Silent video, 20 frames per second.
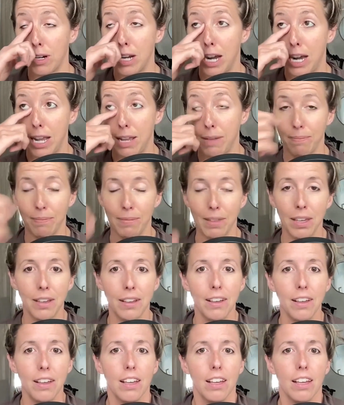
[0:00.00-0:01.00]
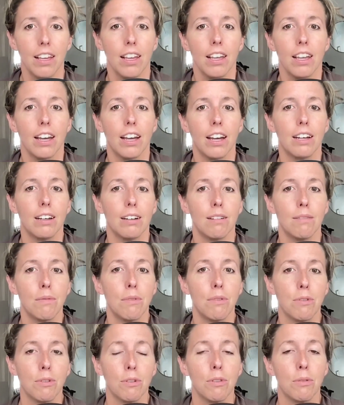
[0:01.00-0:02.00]
time
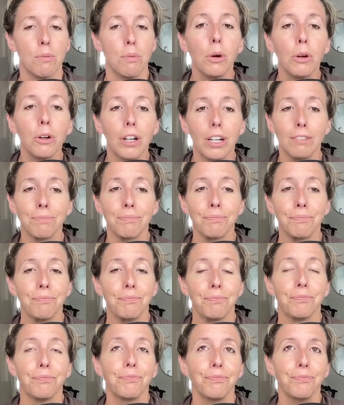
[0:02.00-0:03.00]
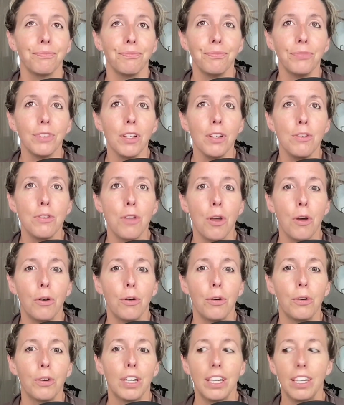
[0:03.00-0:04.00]
through the program?
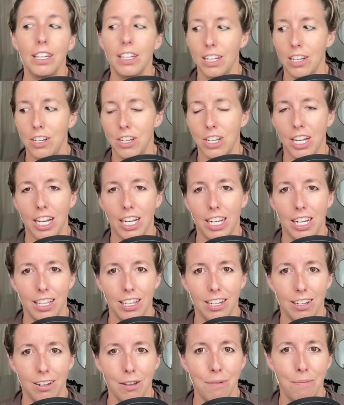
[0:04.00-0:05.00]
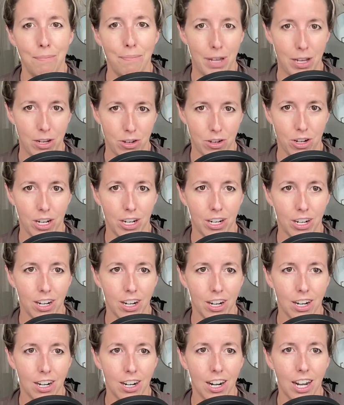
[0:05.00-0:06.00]
So he initiated measuring
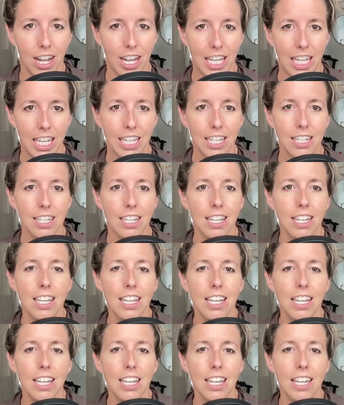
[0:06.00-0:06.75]
her height.